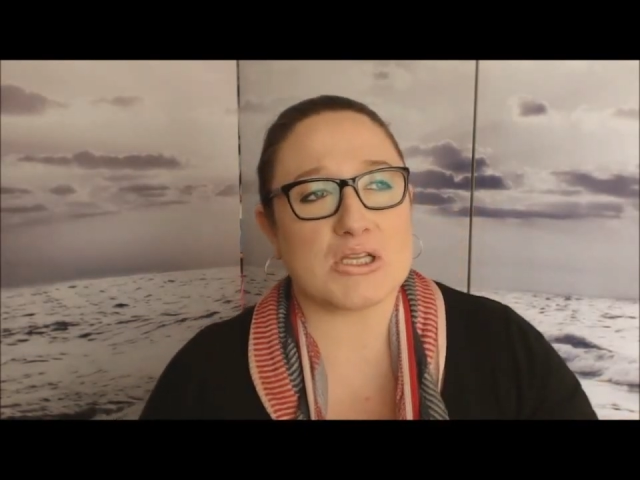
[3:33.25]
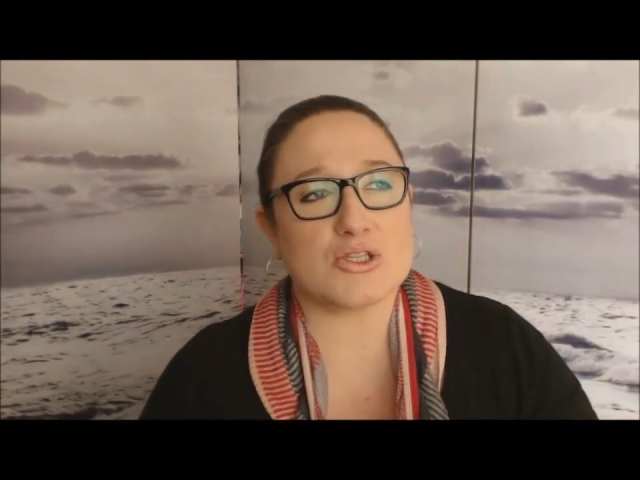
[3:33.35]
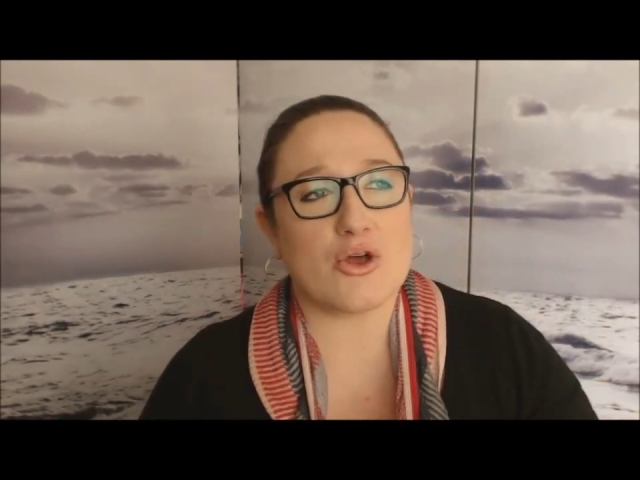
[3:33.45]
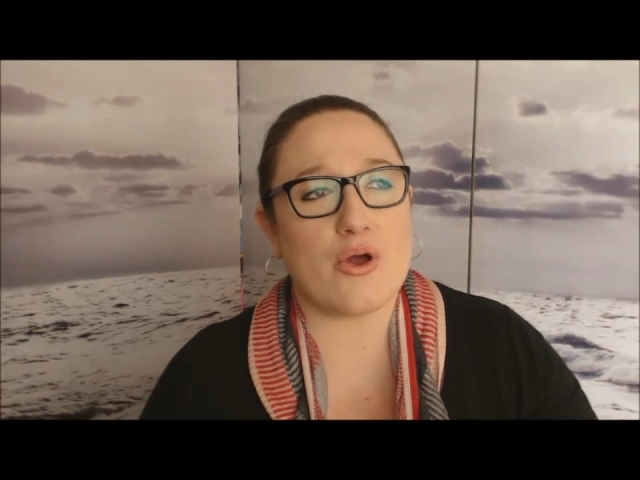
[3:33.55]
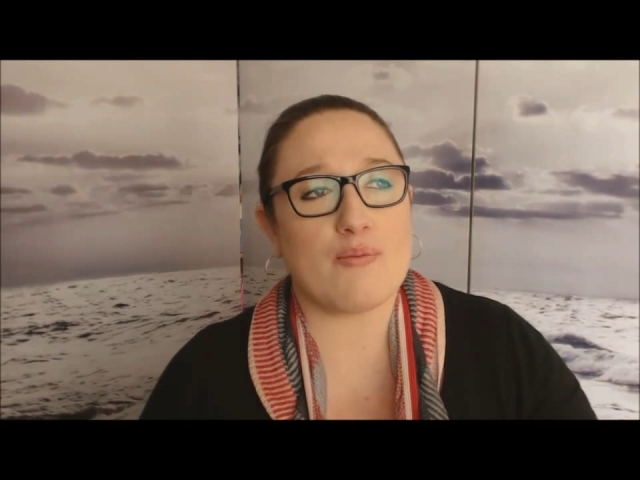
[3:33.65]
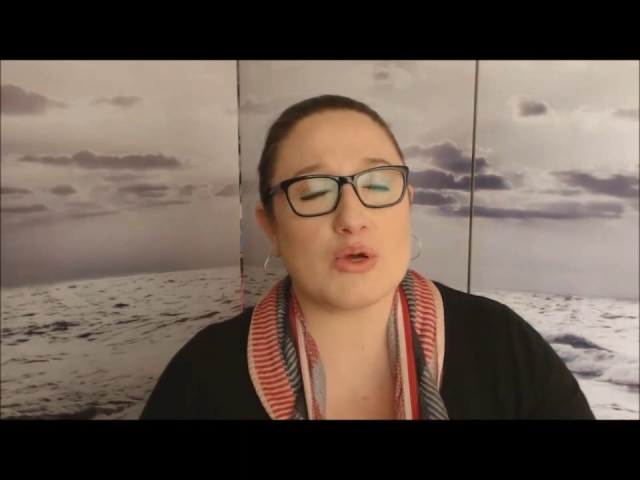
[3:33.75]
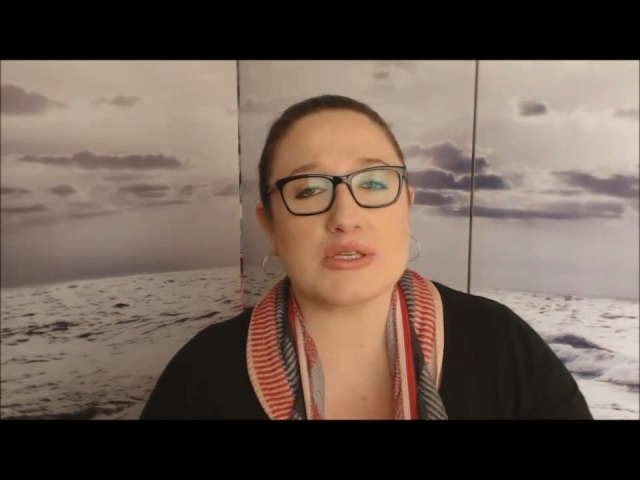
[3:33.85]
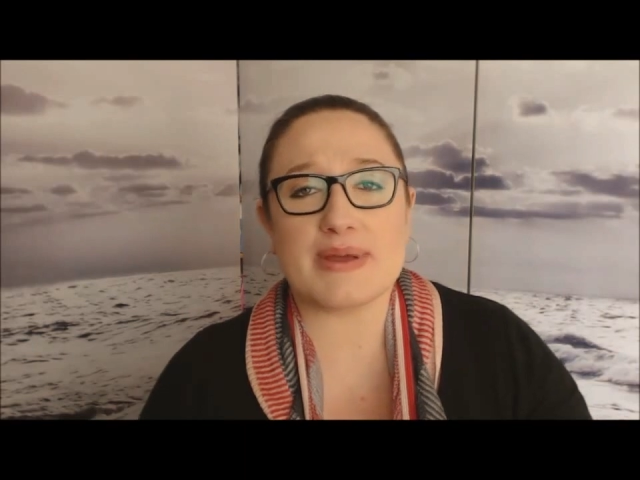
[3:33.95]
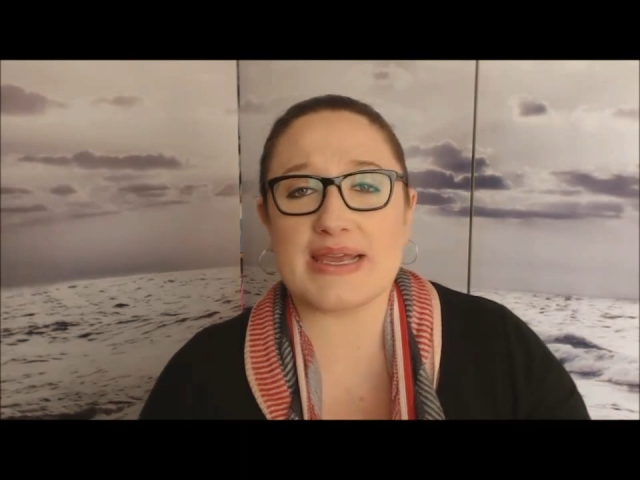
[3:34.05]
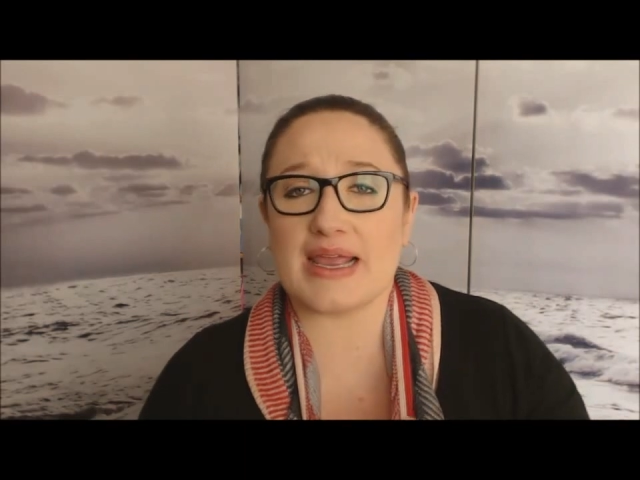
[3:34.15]
So I'm also
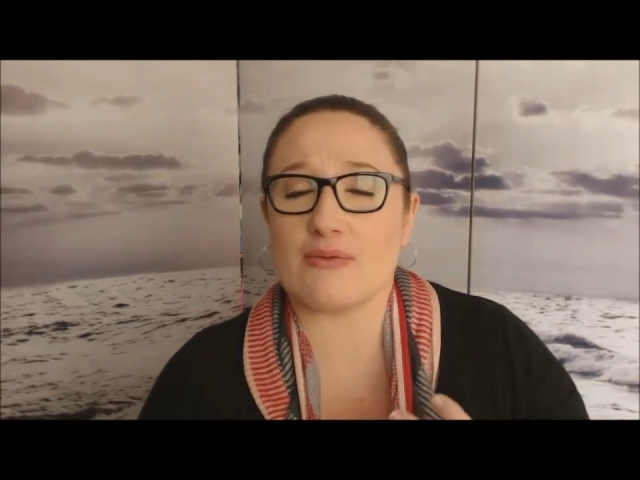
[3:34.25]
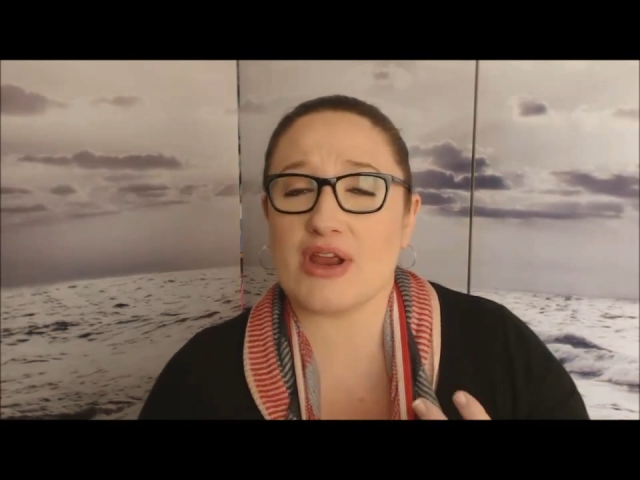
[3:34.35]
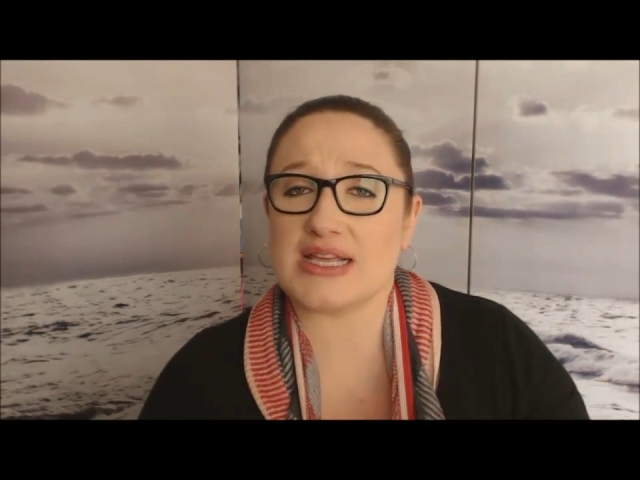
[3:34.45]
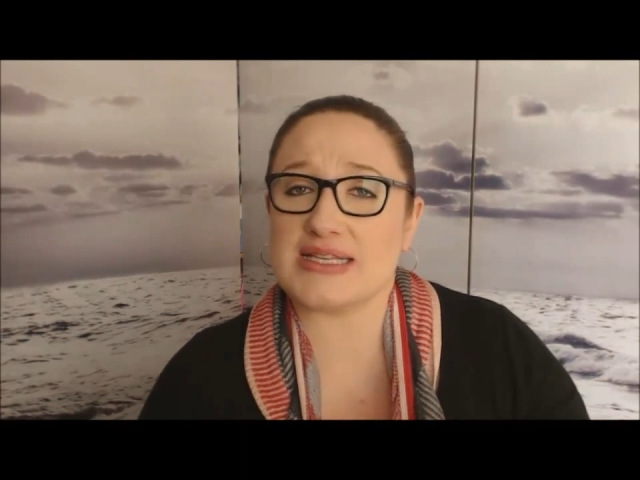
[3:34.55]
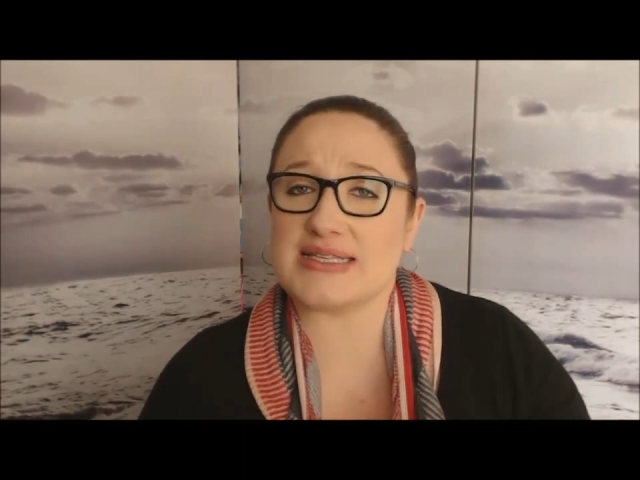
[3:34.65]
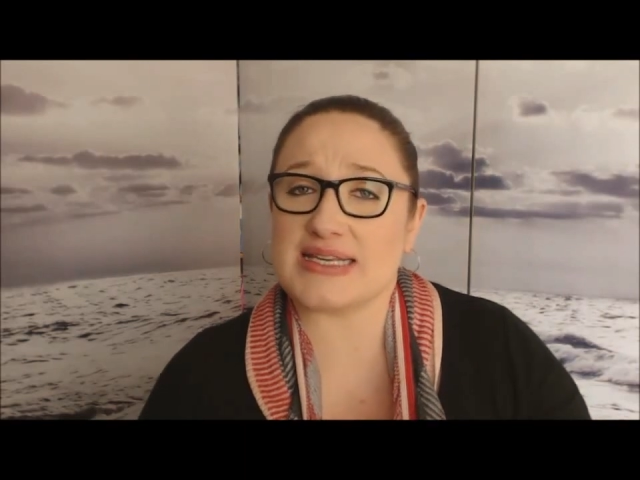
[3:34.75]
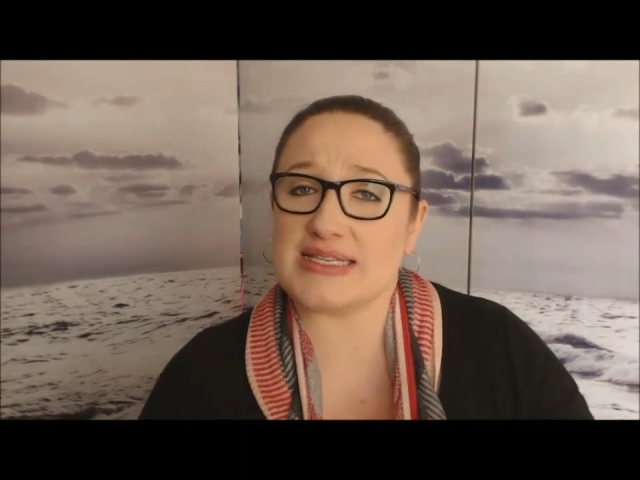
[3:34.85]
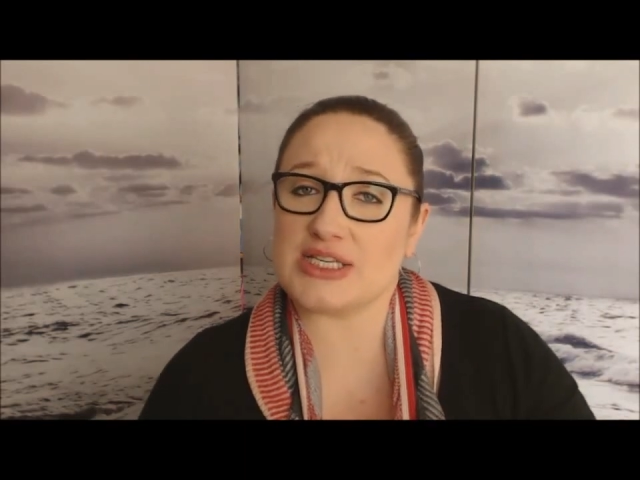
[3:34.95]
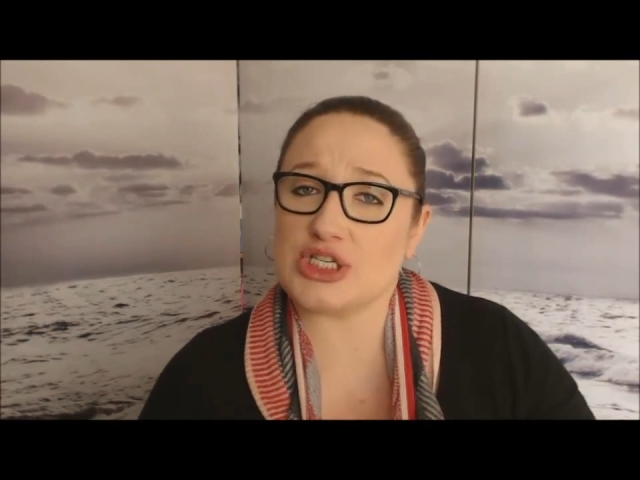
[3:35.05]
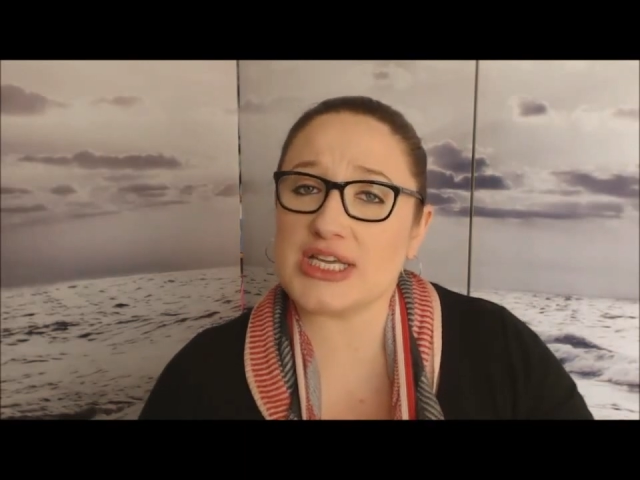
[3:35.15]
been getting regular
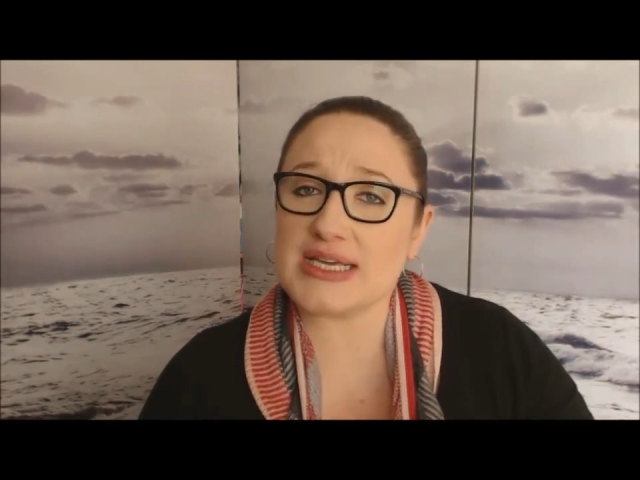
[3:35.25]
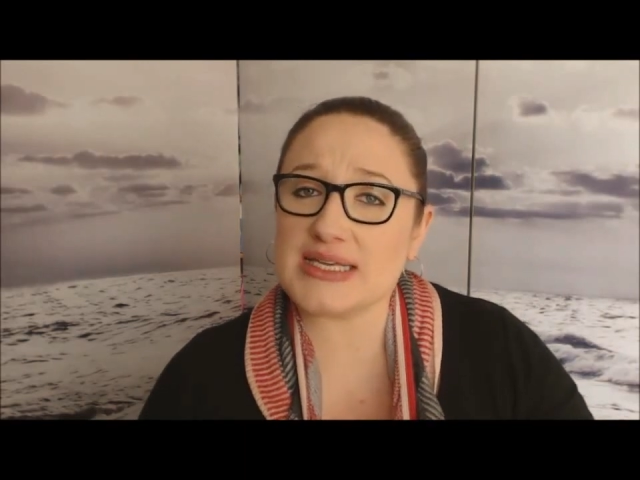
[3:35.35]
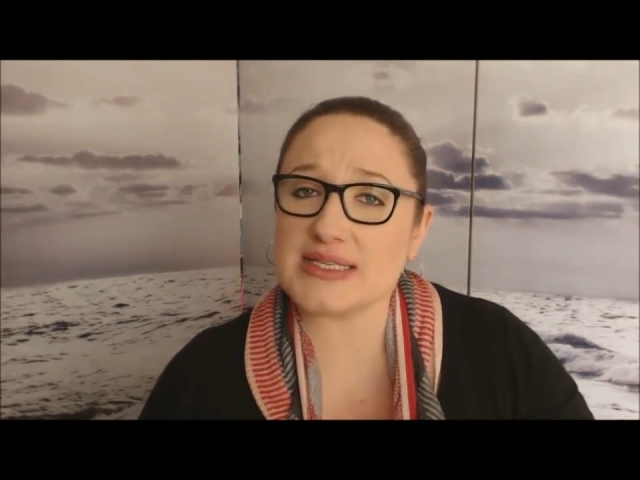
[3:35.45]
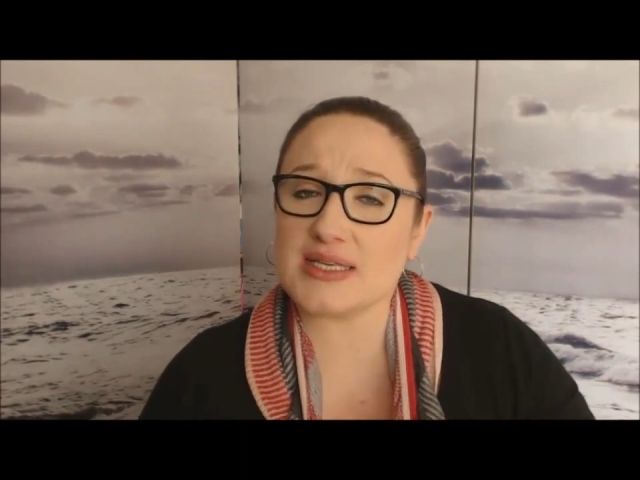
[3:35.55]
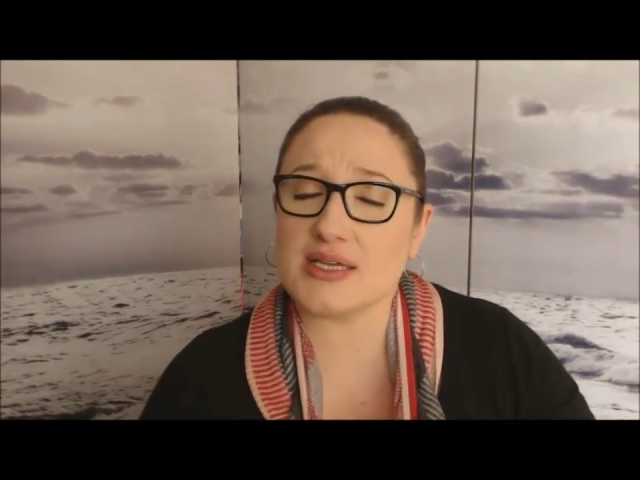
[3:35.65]
CTGs